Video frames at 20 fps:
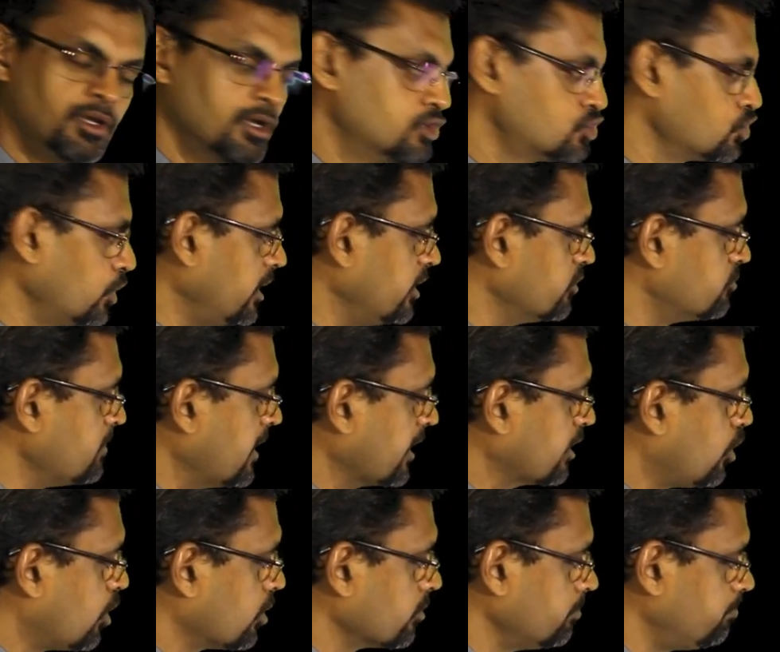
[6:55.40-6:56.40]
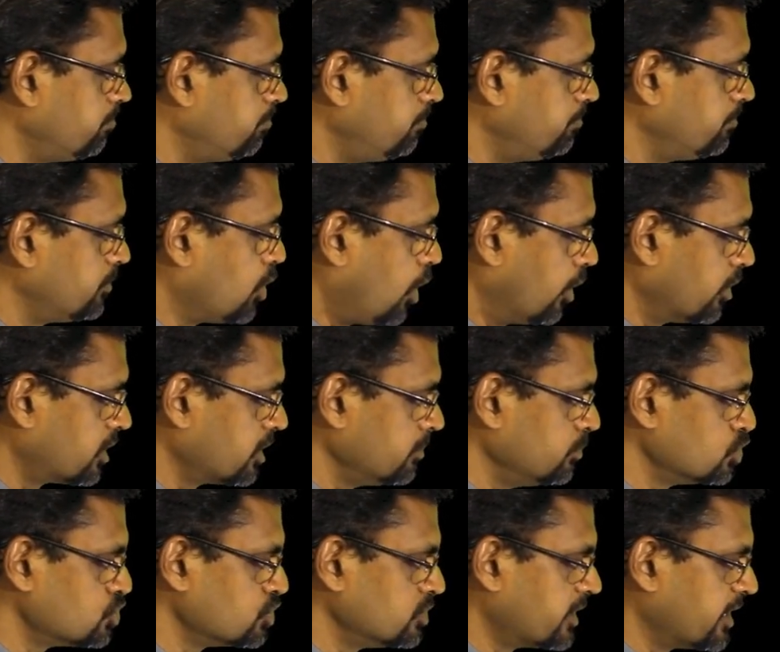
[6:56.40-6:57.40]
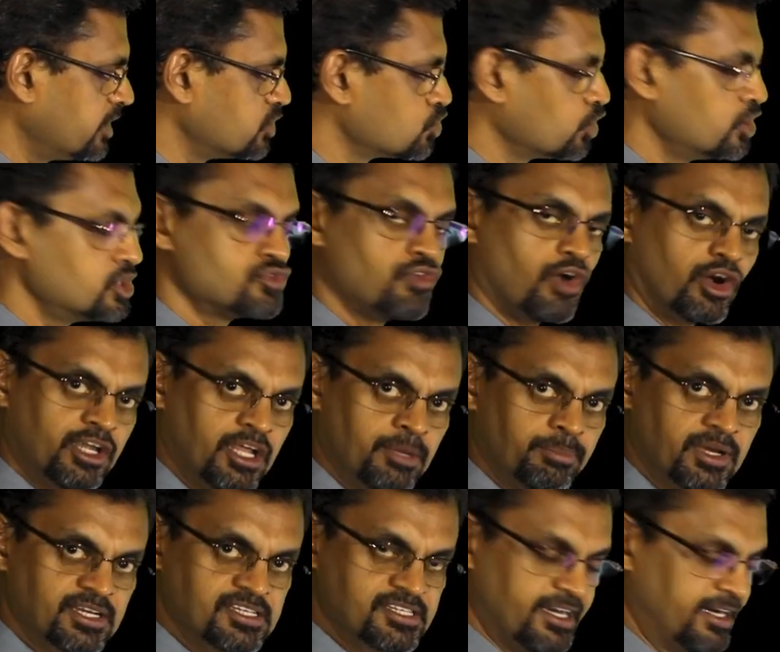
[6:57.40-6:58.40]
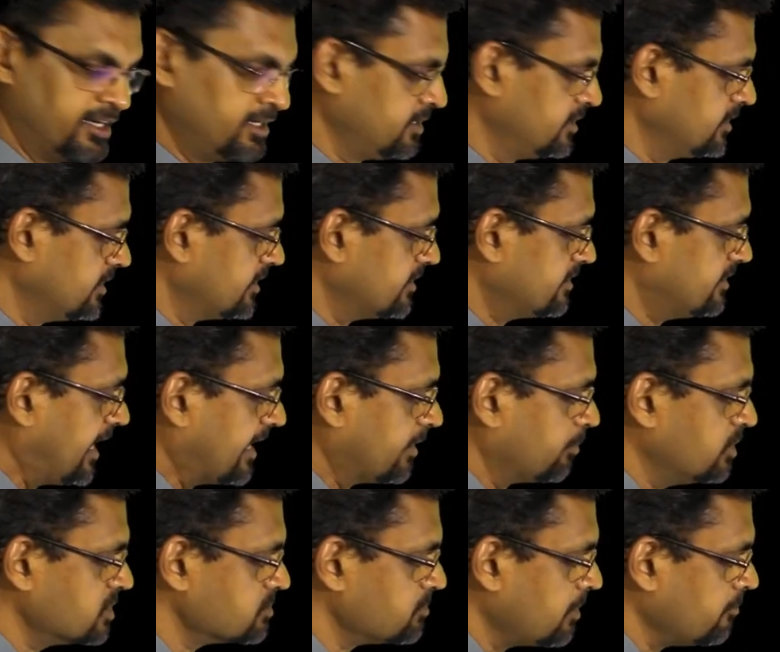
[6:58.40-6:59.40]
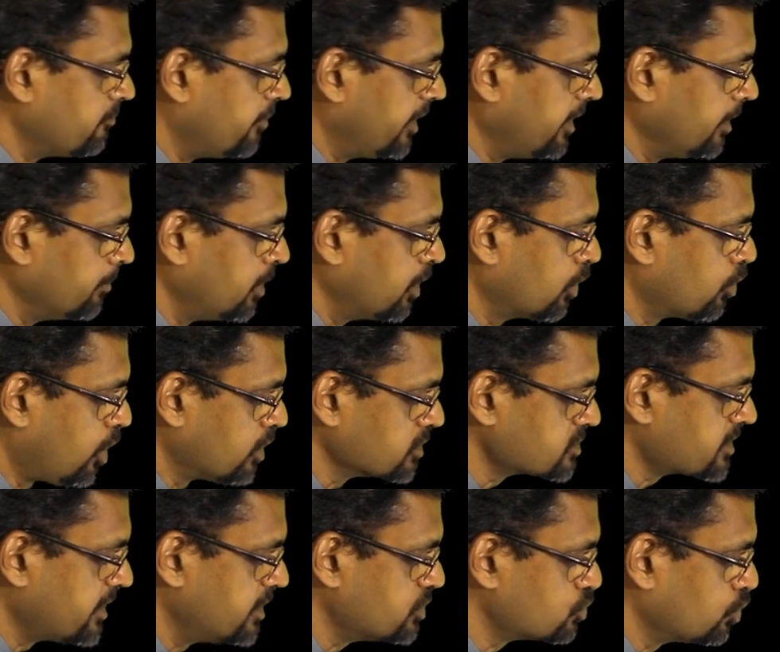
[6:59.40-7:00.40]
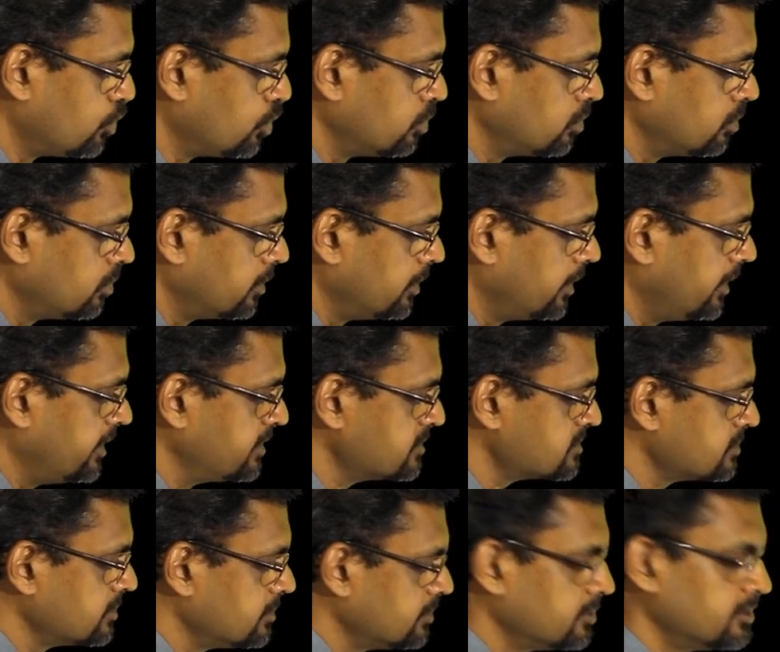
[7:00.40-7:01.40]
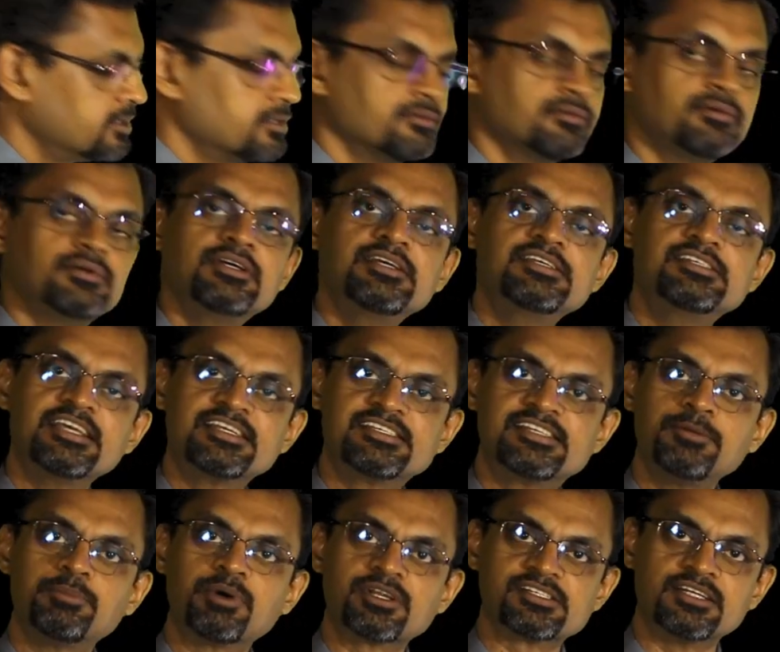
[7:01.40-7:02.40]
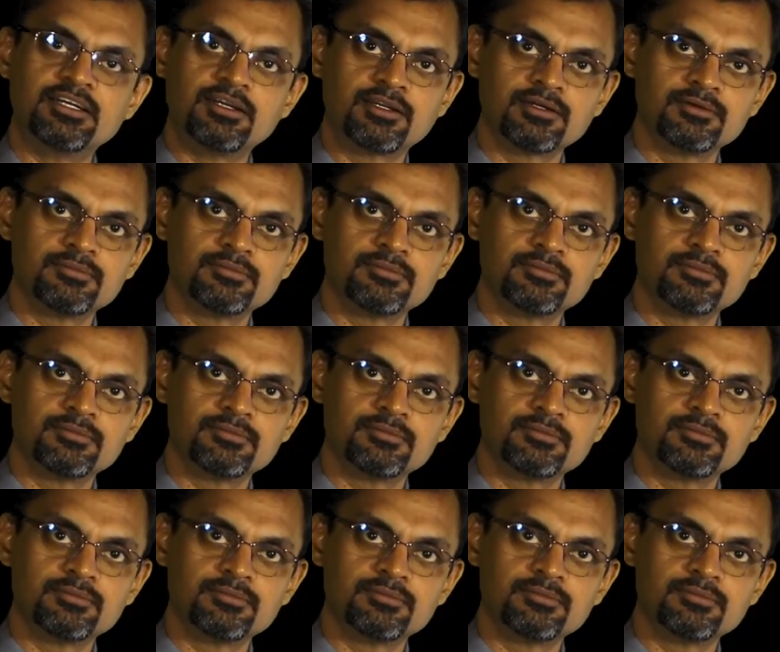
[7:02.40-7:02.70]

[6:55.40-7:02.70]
So if my contribution ratio is 40%, that means my variable cost ratio is 60%.